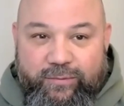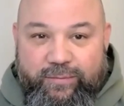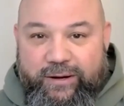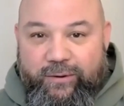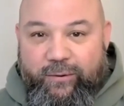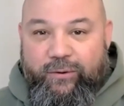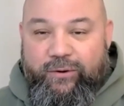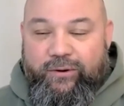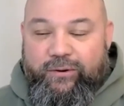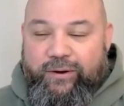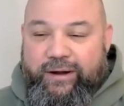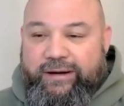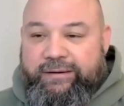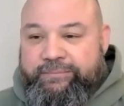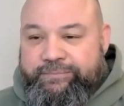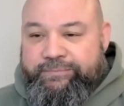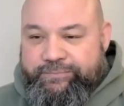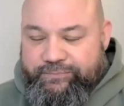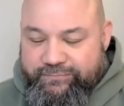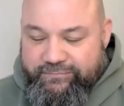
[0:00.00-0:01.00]
Ruby
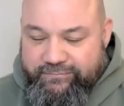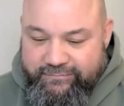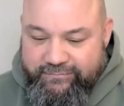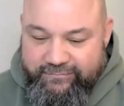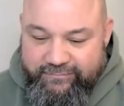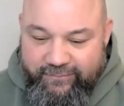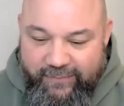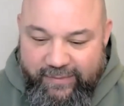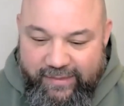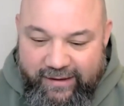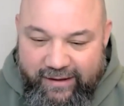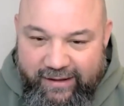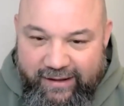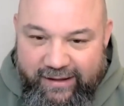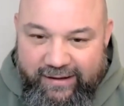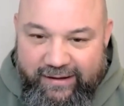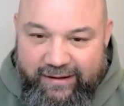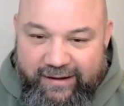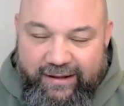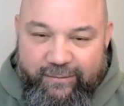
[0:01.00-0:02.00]
ordering.
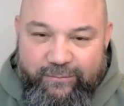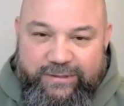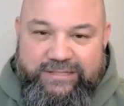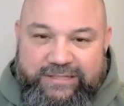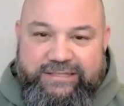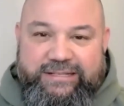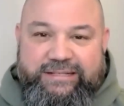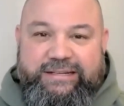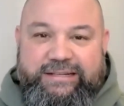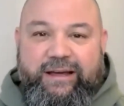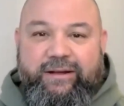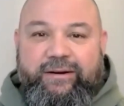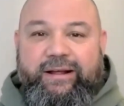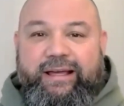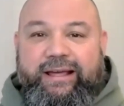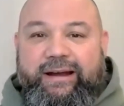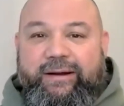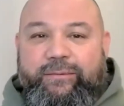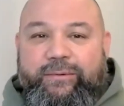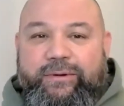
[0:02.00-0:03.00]
And uh, we sit
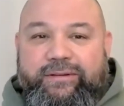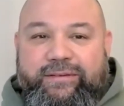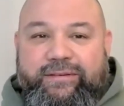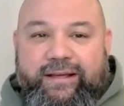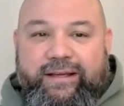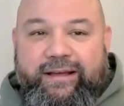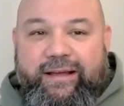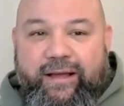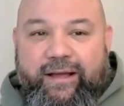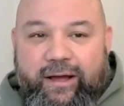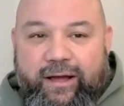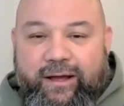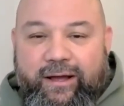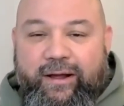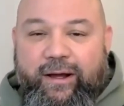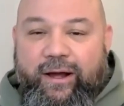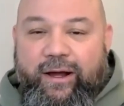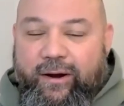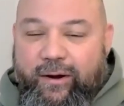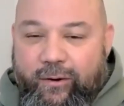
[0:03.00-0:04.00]
down, and it was a,
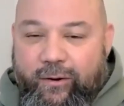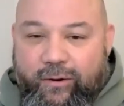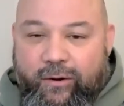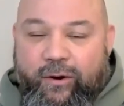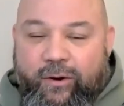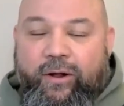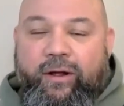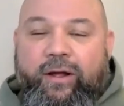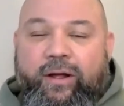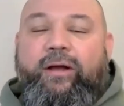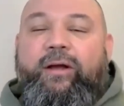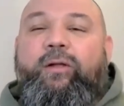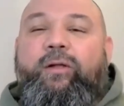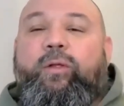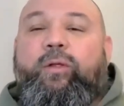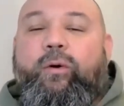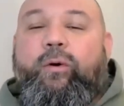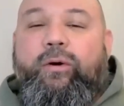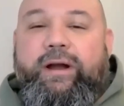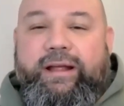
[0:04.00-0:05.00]
a, a
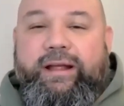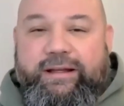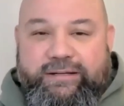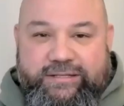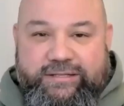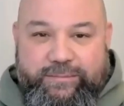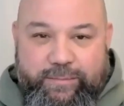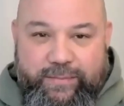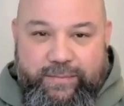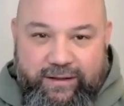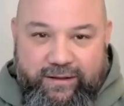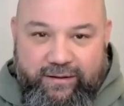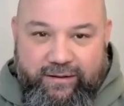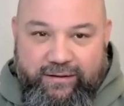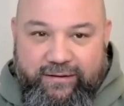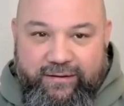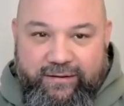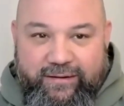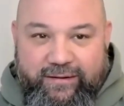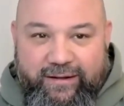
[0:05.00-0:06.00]
glorious
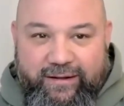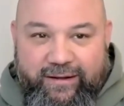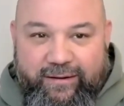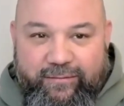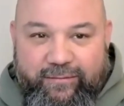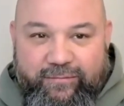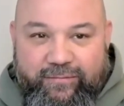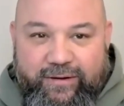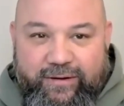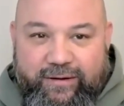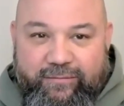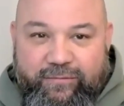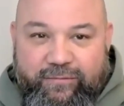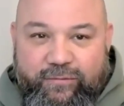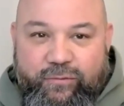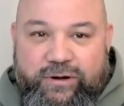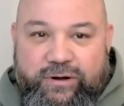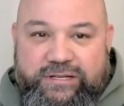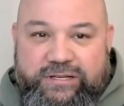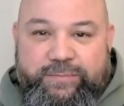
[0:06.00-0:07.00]
meal of
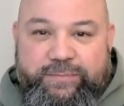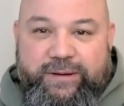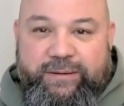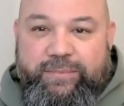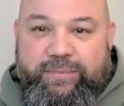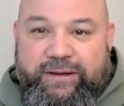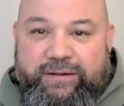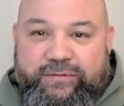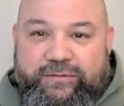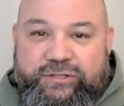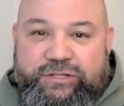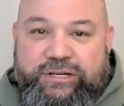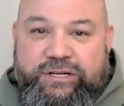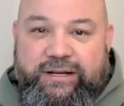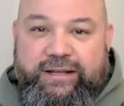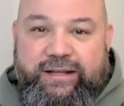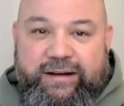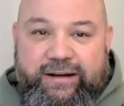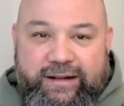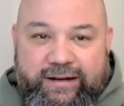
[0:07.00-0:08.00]
of crispy beef
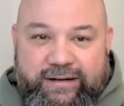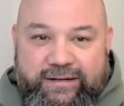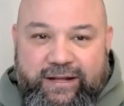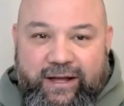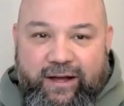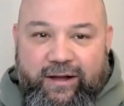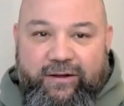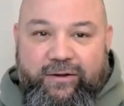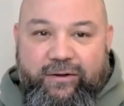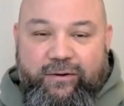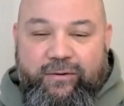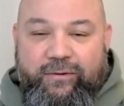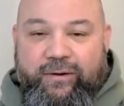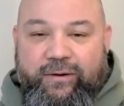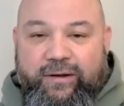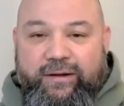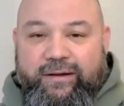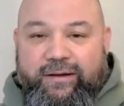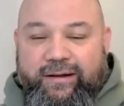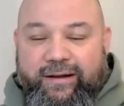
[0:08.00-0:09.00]
chicken and
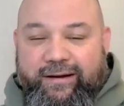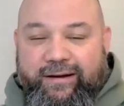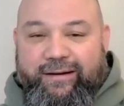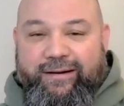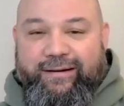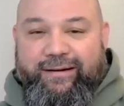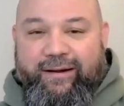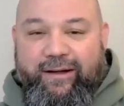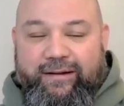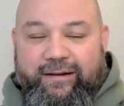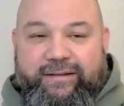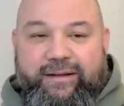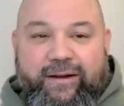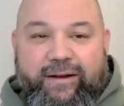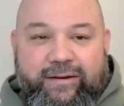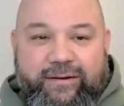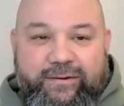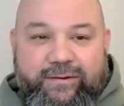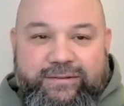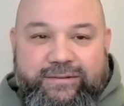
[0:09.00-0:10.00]
taco or not
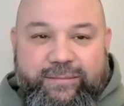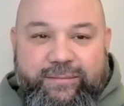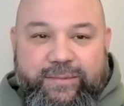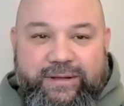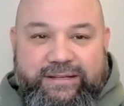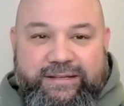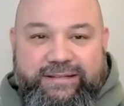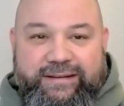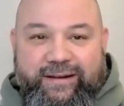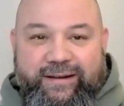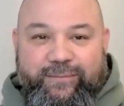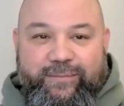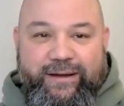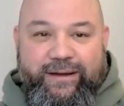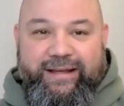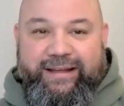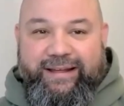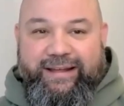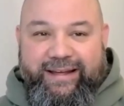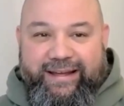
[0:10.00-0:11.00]
tacos i'm mixing up
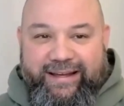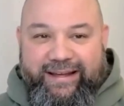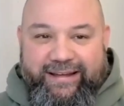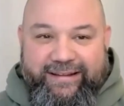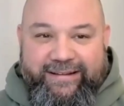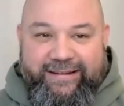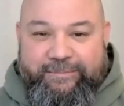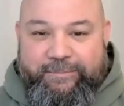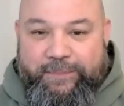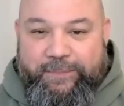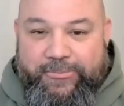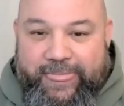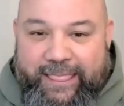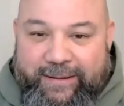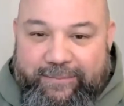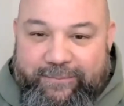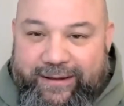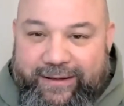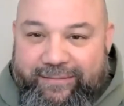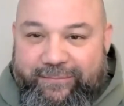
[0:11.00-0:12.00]
my uh
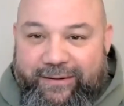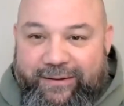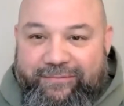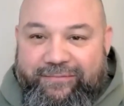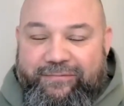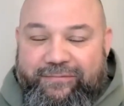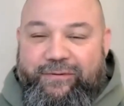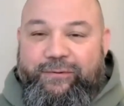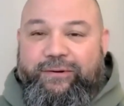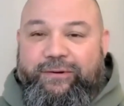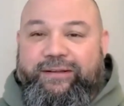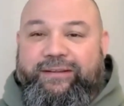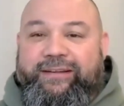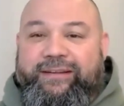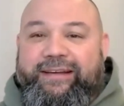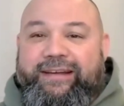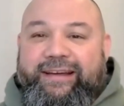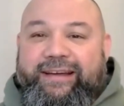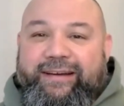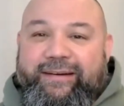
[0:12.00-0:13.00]
my my food
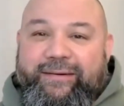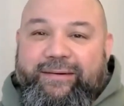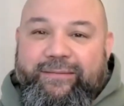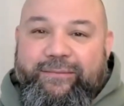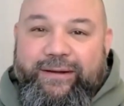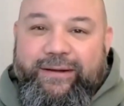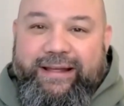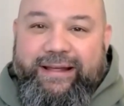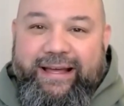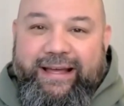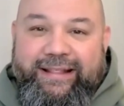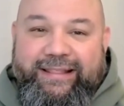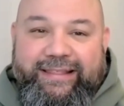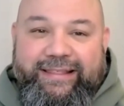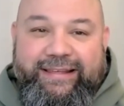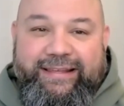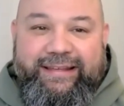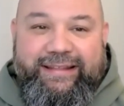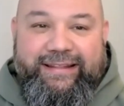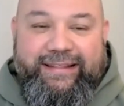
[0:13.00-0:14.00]
uh, we had
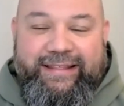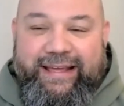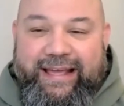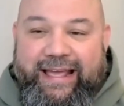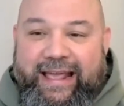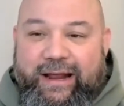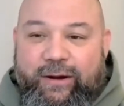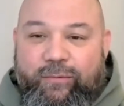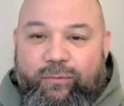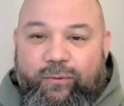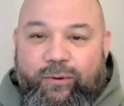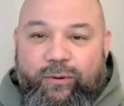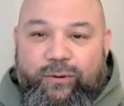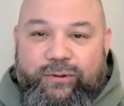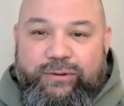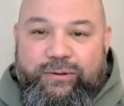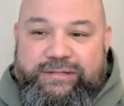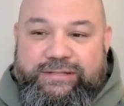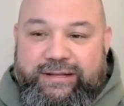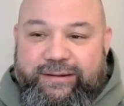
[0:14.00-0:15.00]
the the egg
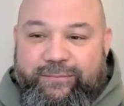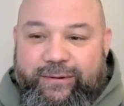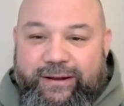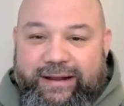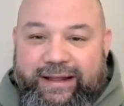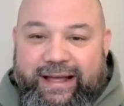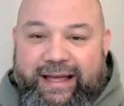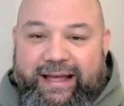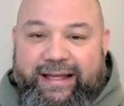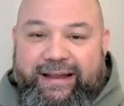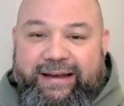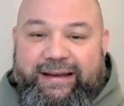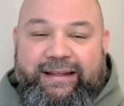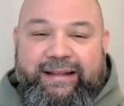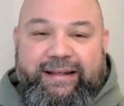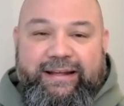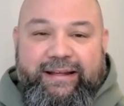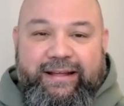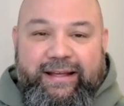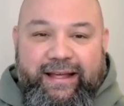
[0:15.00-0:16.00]
rolls and we
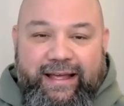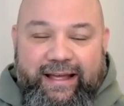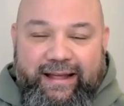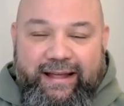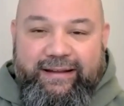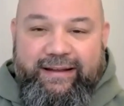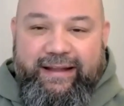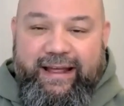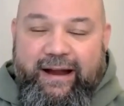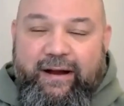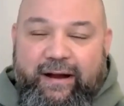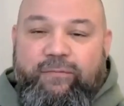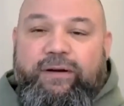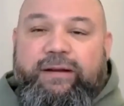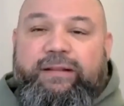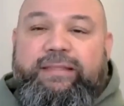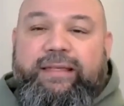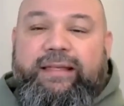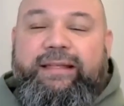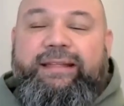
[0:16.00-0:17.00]
had
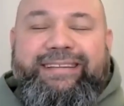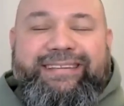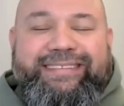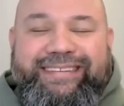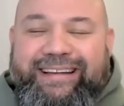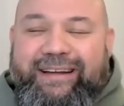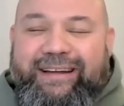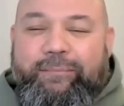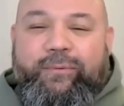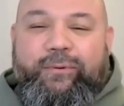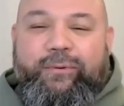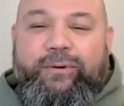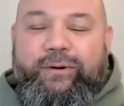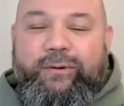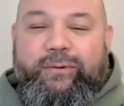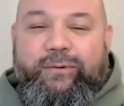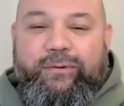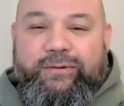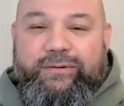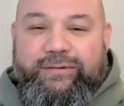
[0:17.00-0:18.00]
everything Singapore
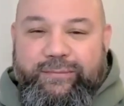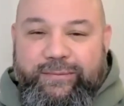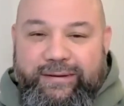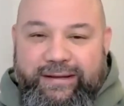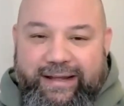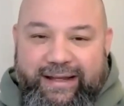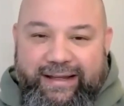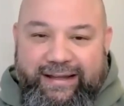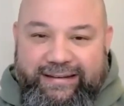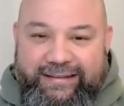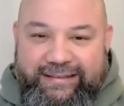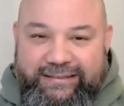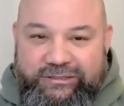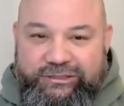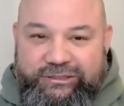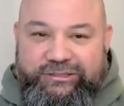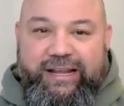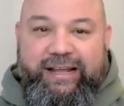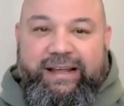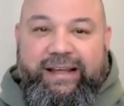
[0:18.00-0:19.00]
noodles. We had
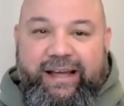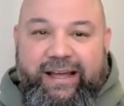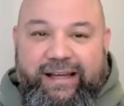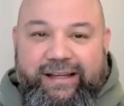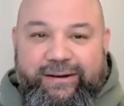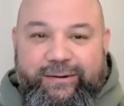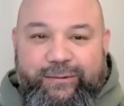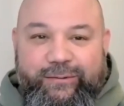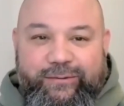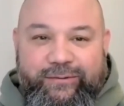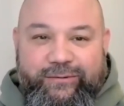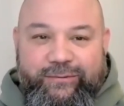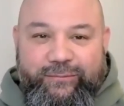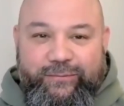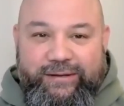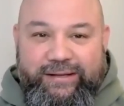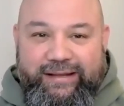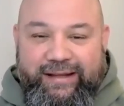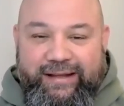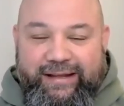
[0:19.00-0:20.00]
Shanghai noodles.
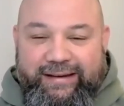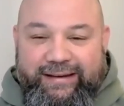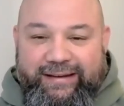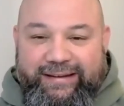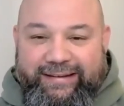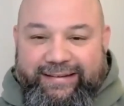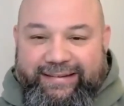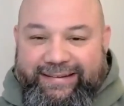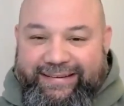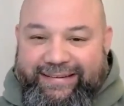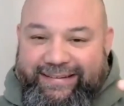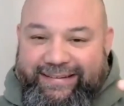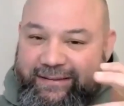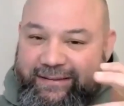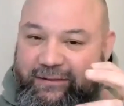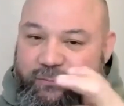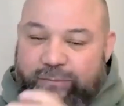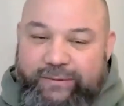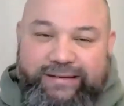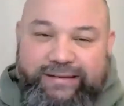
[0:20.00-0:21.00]
We had
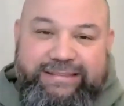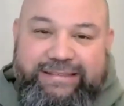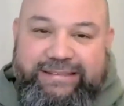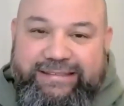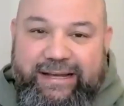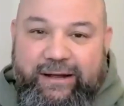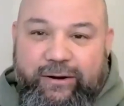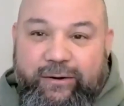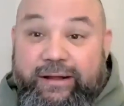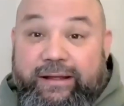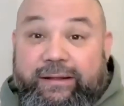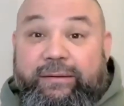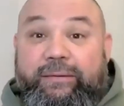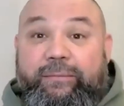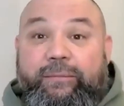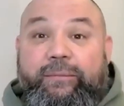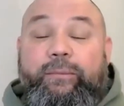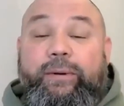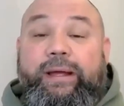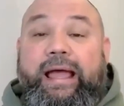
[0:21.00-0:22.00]
sweet and sour.
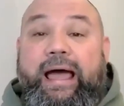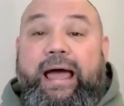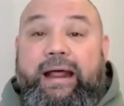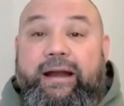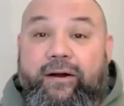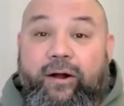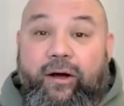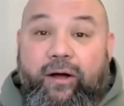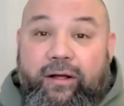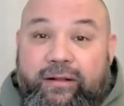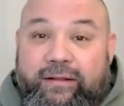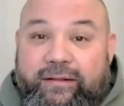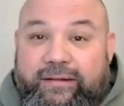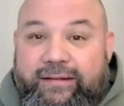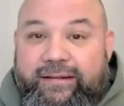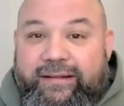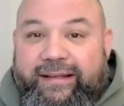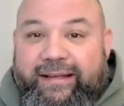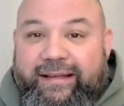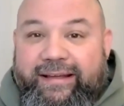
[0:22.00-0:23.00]
It, we had it all,
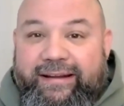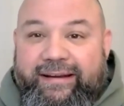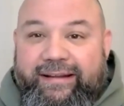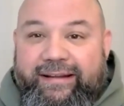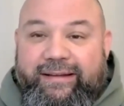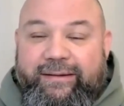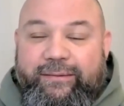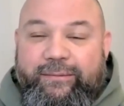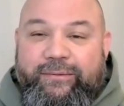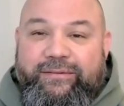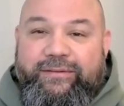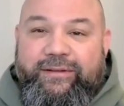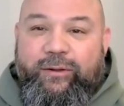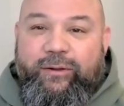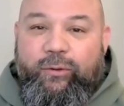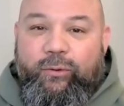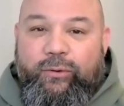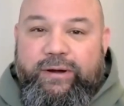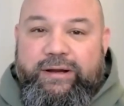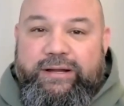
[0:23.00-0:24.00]
and it was a
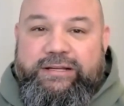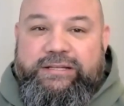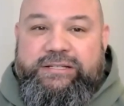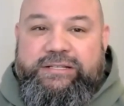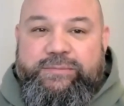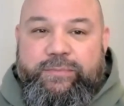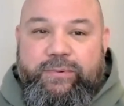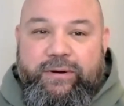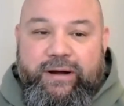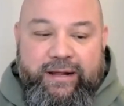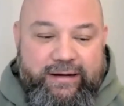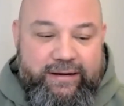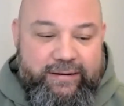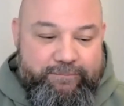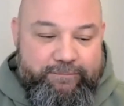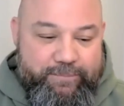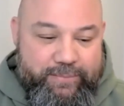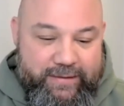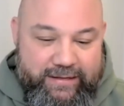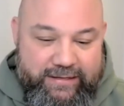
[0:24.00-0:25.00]
glorious spread.
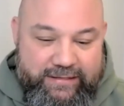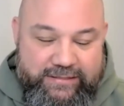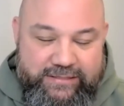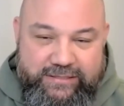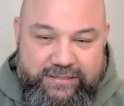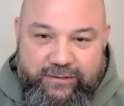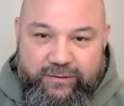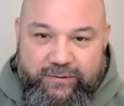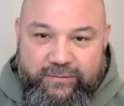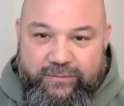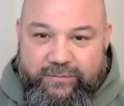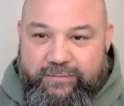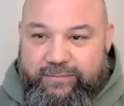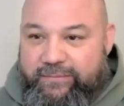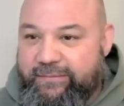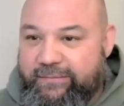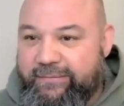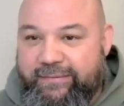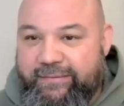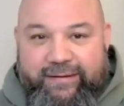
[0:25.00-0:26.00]
And
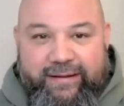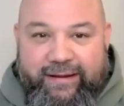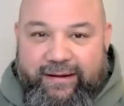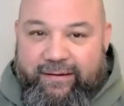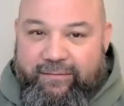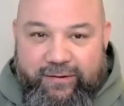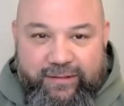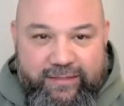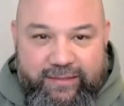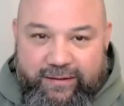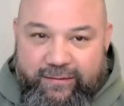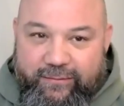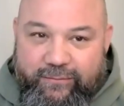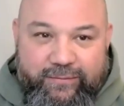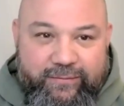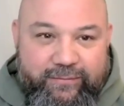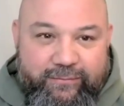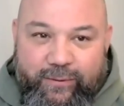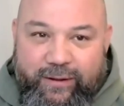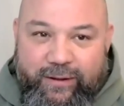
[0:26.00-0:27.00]
so
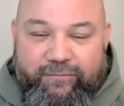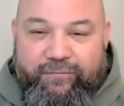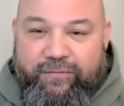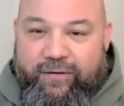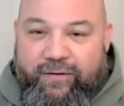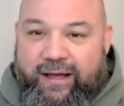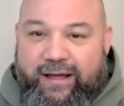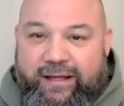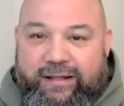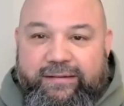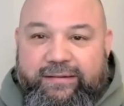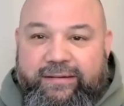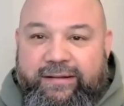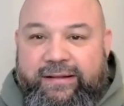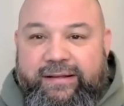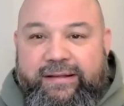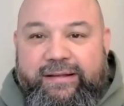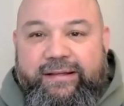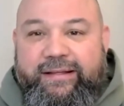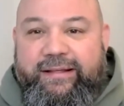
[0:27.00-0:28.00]
everything went
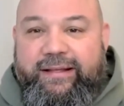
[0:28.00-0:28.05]
fine.